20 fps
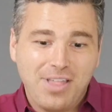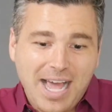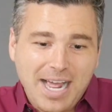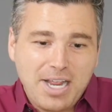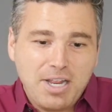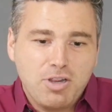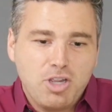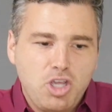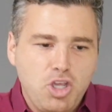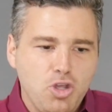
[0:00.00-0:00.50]

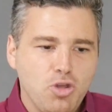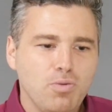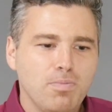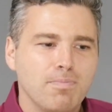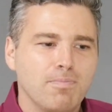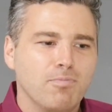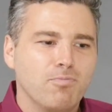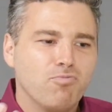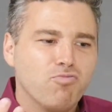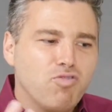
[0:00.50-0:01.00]
that cute,
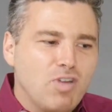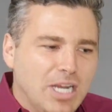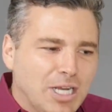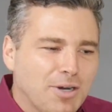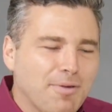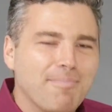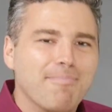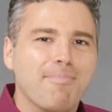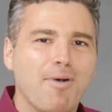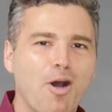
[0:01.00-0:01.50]

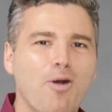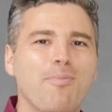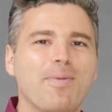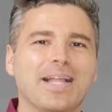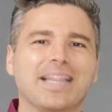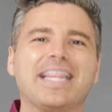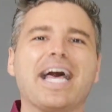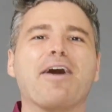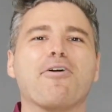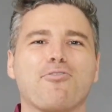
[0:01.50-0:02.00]
real
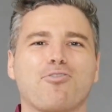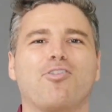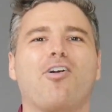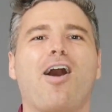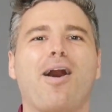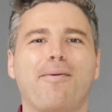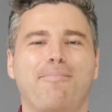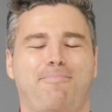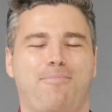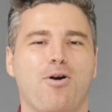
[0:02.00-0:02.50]
moment, that
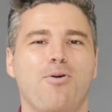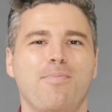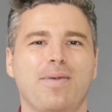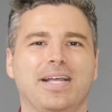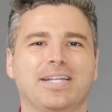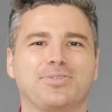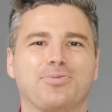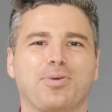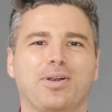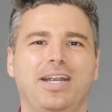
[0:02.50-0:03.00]
raw
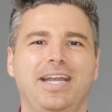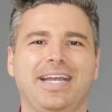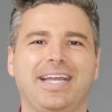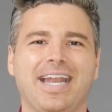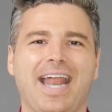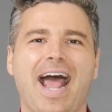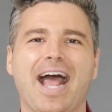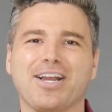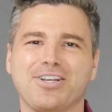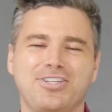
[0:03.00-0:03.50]
moment where he
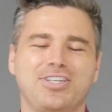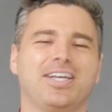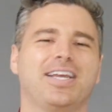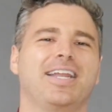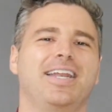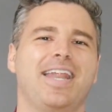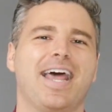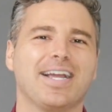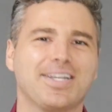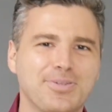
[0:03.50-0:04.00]
can actually
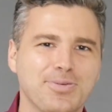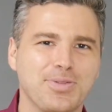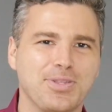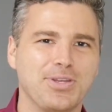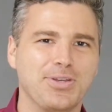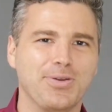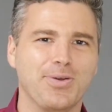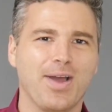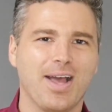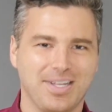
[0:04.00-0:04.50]
connect with
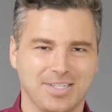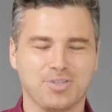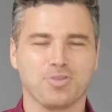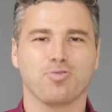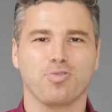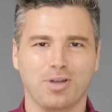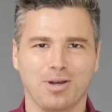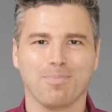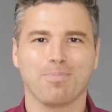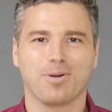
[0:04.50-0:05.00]
you as a
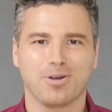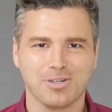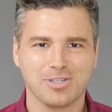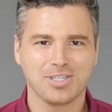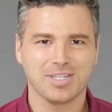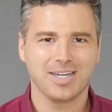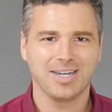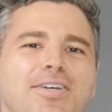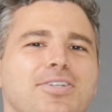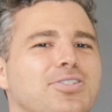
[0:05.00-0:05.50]
real
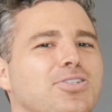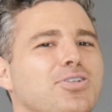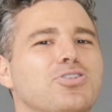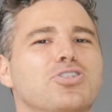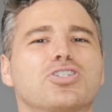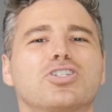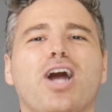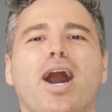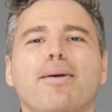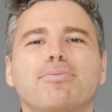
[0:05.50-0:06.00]
person. So
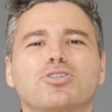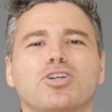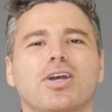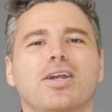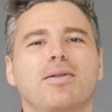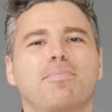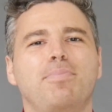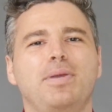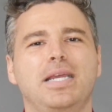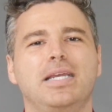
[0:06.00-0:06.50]
stop
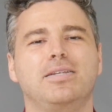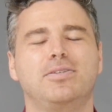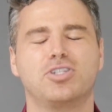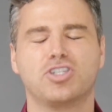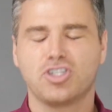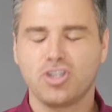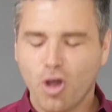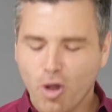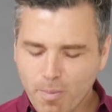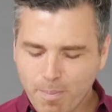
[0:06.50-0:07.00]
trying to be
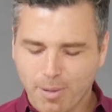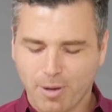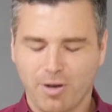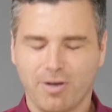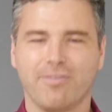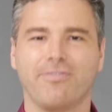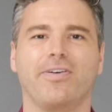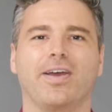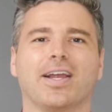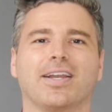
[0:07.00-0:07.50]
so
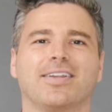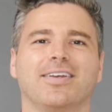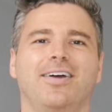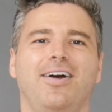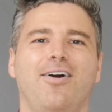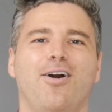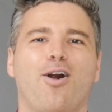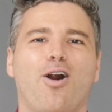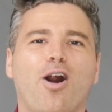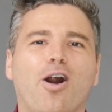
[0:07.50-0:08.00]
perfect
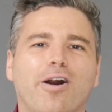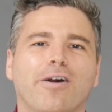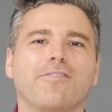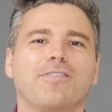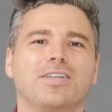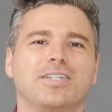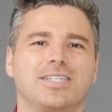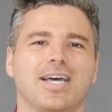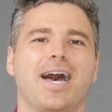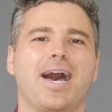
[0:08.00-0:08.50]
all
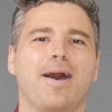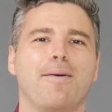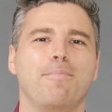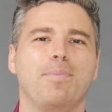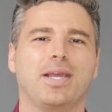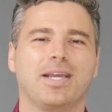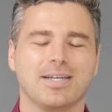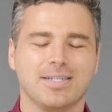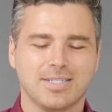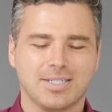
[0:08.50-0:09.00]
the time
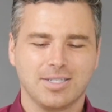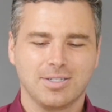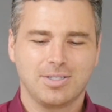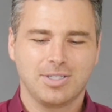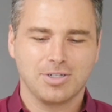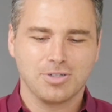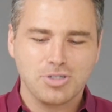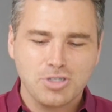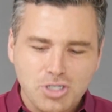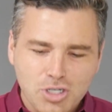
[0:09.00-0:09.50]
because
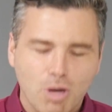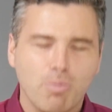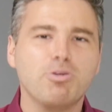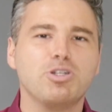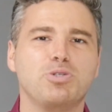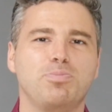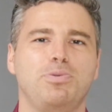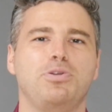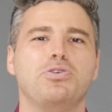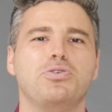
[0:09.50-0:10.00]
there's so
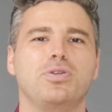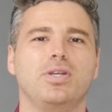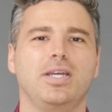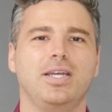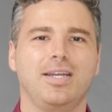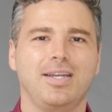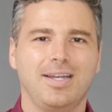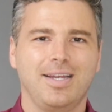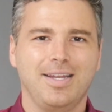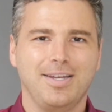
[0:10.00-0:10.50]
much
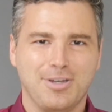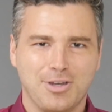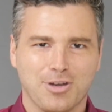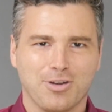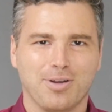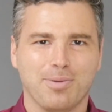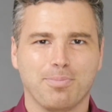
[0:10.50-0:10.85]
beauty in your